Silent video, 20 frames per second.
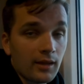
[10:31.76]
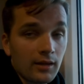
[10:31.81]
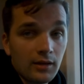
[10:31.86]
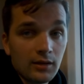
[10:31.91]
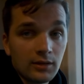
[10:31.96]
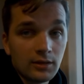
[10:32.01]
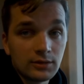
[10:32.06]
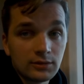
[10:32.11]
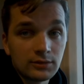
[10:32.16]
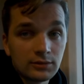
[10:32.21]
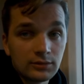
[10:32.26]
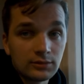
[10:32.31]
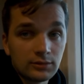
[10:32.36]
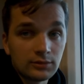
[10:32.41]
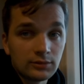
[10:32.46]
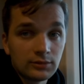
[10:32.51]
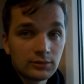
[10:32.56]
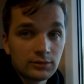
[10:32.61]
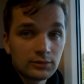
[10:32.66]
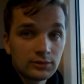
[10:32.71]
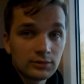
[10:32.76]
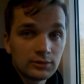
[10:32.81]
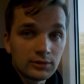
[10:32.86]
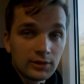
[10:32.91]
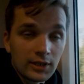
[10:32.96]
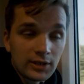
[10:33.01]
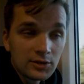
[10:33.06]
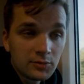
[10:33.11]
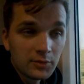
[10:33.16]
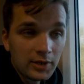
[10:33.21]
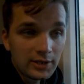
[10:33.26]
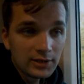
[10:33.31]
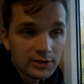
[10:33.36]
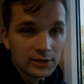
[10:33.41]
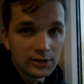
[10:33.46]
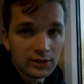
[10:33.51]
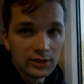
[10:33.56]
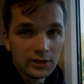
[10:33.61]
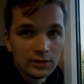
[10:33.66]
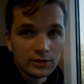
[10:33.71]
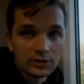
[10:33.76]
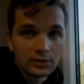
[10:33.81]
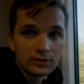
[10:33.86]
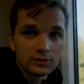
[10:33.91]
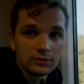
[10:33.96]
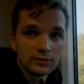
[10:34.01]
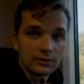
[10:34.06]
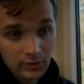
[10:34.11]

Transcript: and that's basically it.